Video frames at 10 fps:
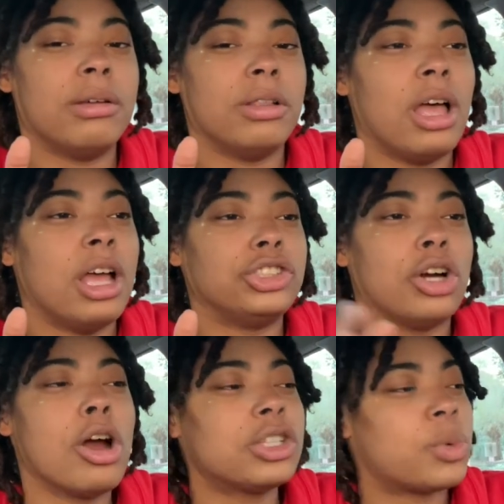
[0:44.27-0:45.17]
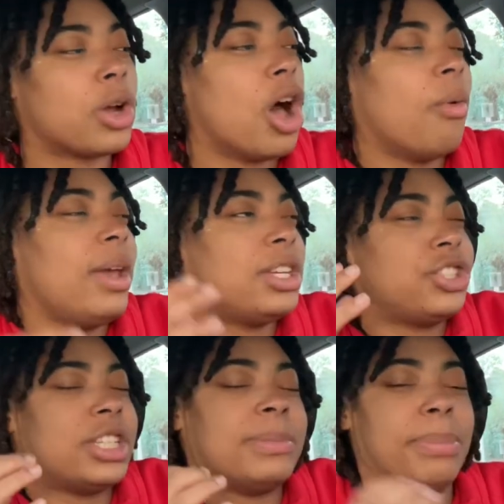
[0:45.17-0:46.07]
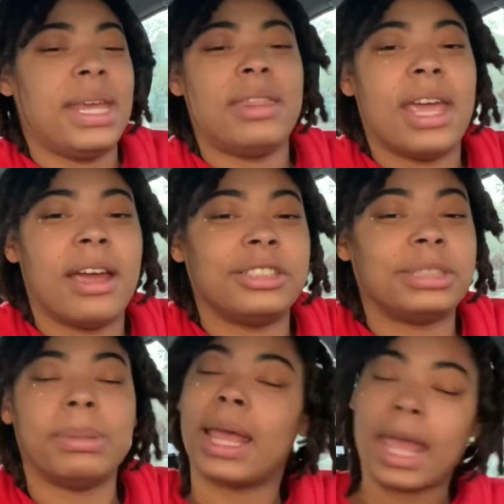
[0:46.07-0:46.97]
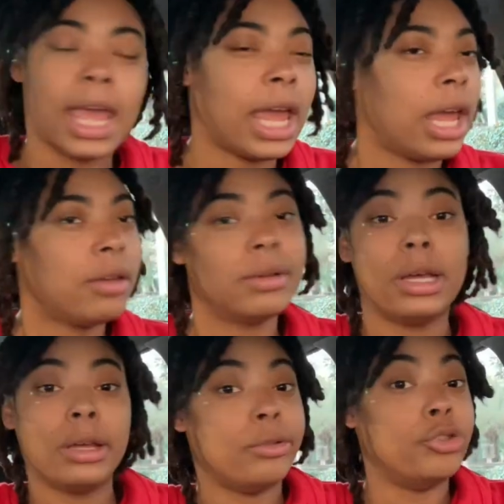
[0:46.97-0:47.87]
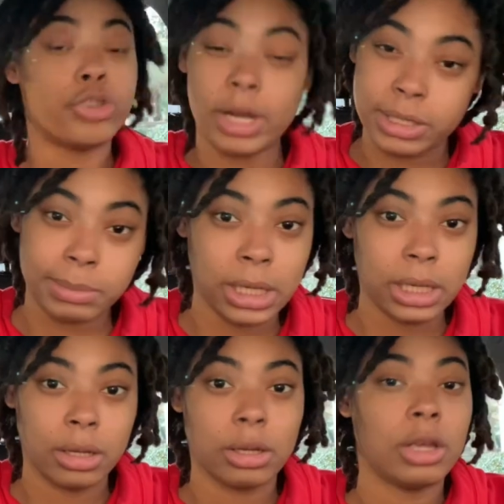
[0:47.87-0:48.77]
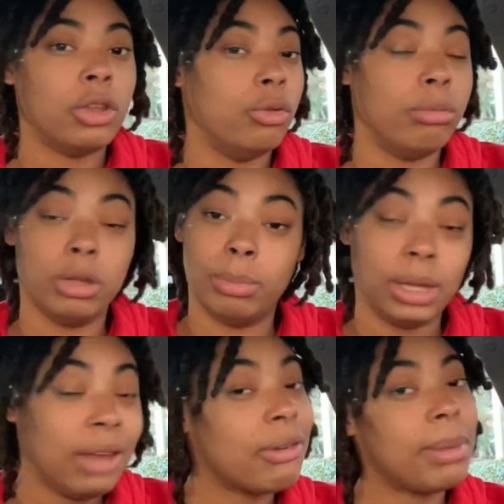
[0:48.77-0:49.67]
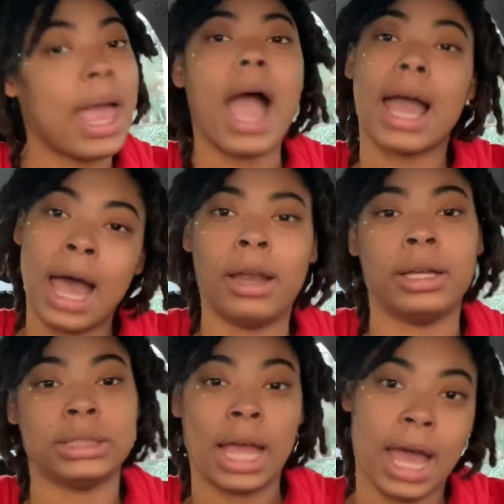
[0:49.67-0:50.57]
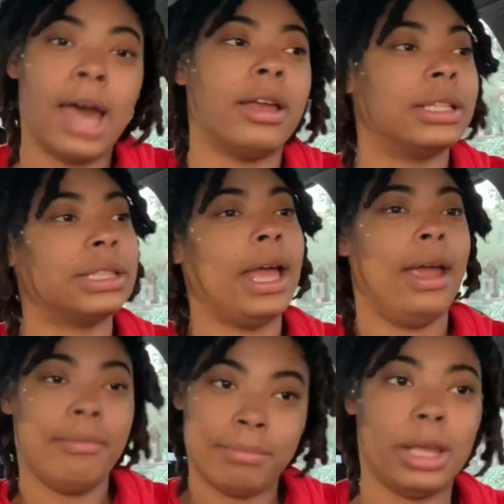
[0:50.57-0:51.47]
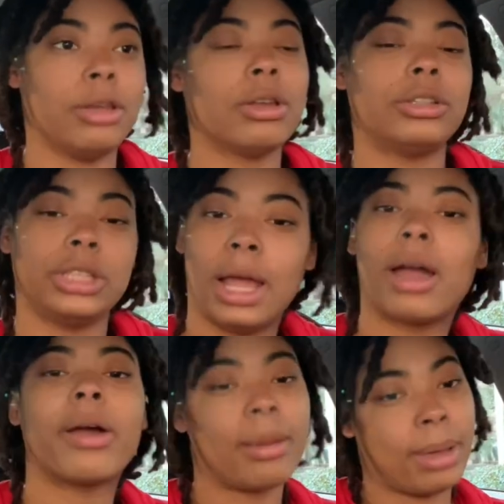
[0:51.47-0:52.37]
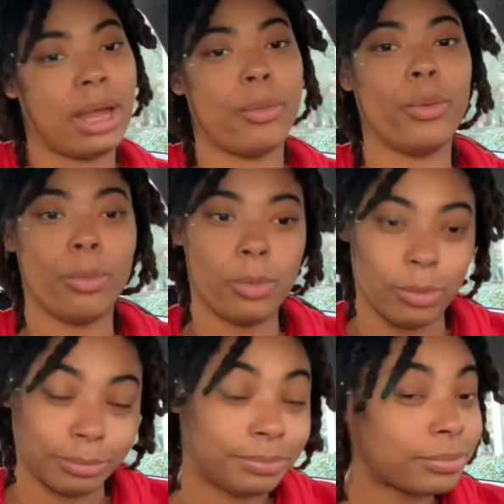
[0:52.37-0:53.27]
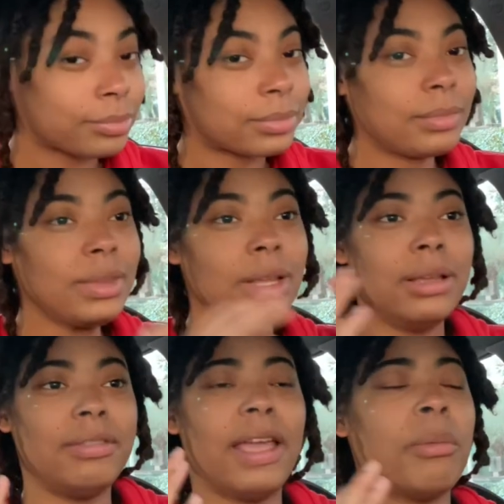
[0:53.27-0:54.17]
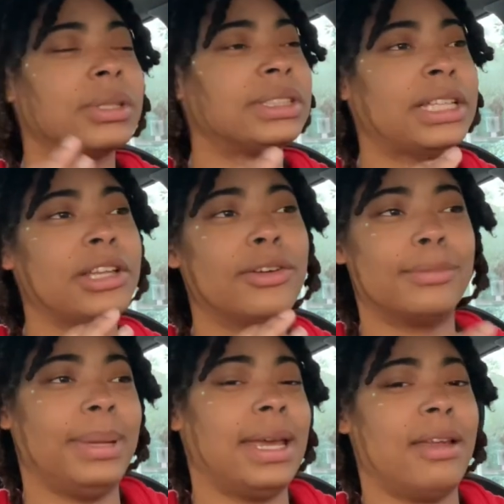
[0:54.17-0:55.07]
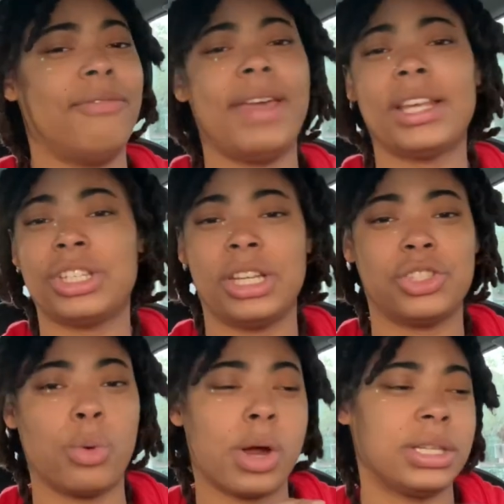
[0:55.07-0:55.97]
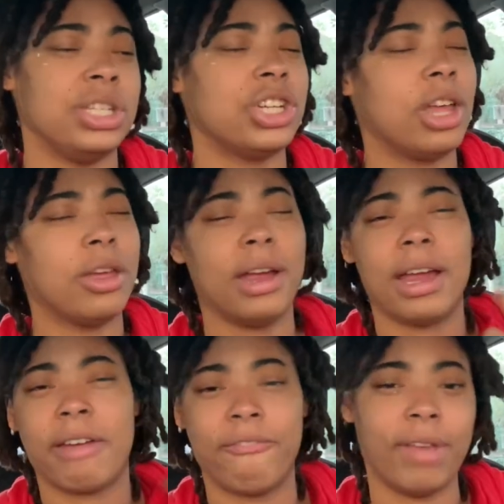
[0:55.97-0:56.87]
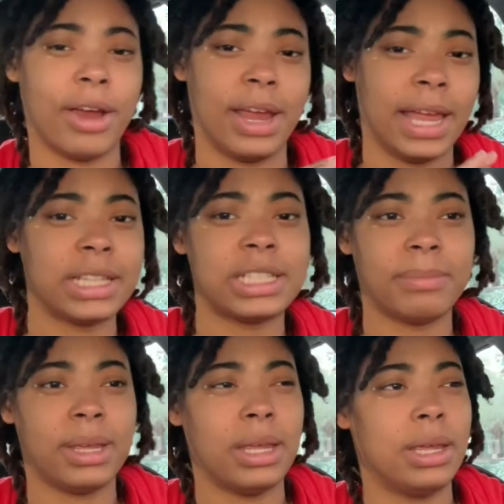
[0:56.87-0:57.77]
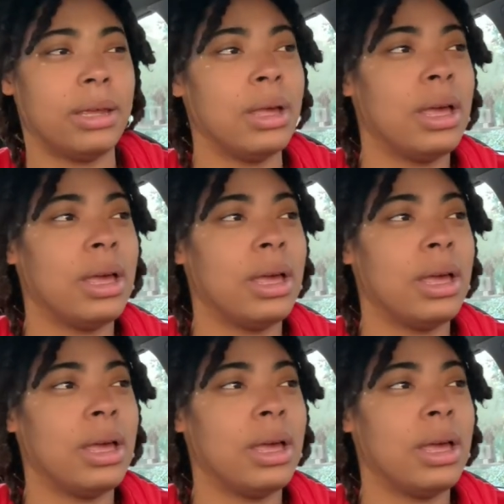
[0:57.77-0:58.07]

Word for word: uh charles would always just be there and just be like hey you trust me you you believe in me i got us i got us like you know she's like all right babe woo -woo. they were still being affectionate towards each other very intimate